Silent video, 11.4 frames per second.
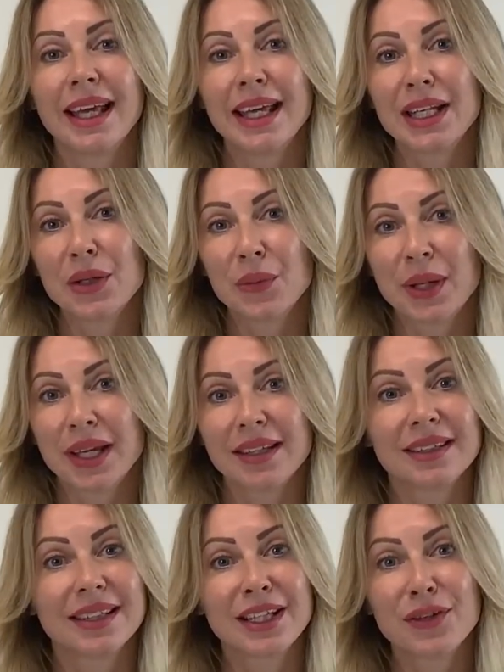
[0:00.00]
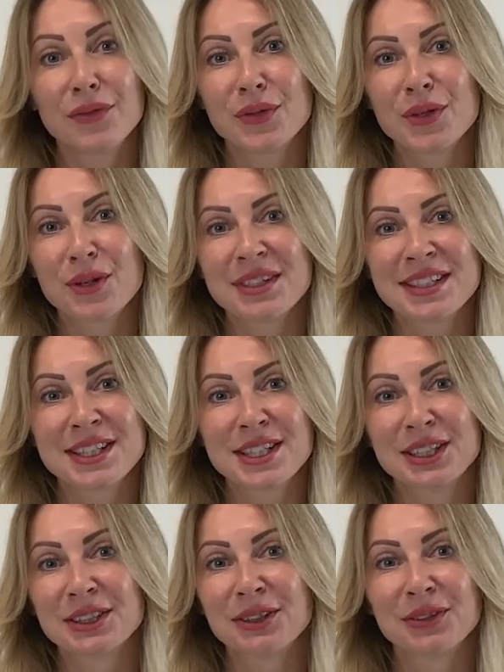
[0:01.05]
Anyway, if you are
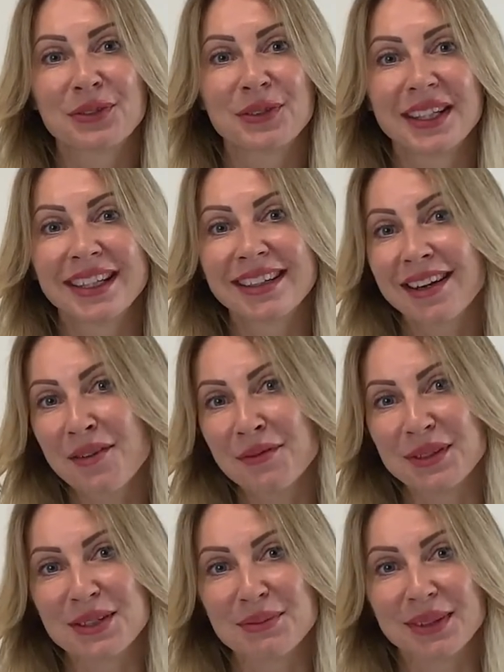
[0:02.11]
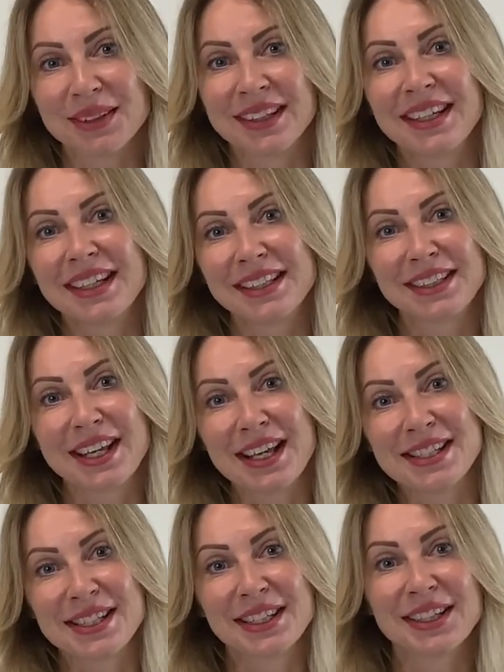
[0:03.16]
still not feeling comfortable in
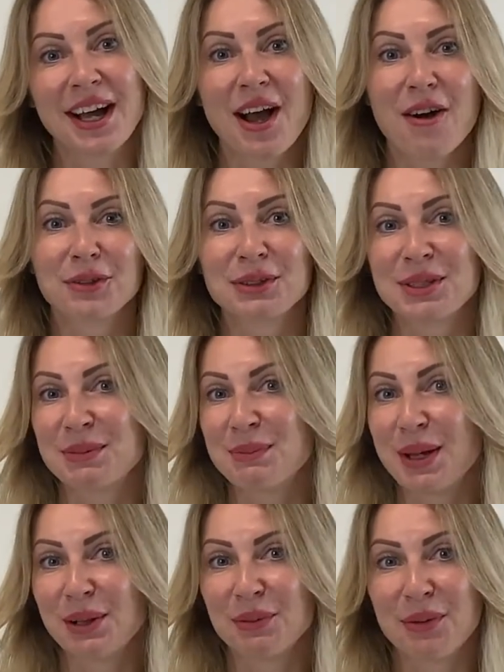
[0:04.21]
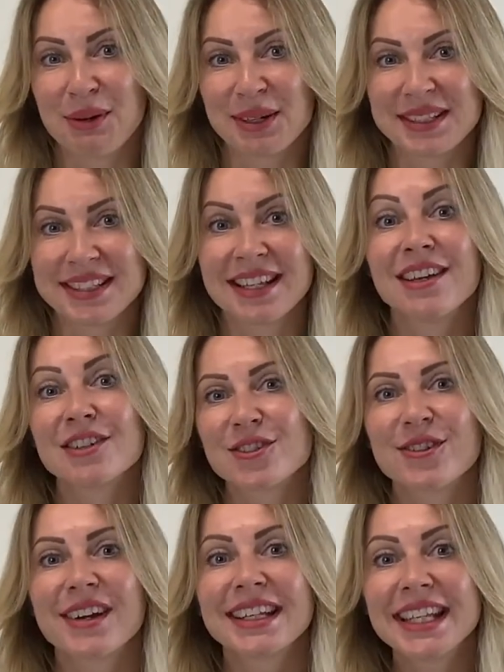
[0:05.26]
guessing how to spell words,
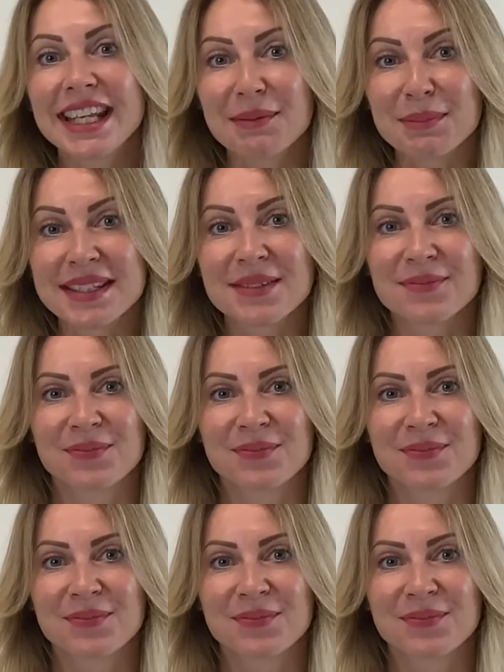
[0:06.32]
try names.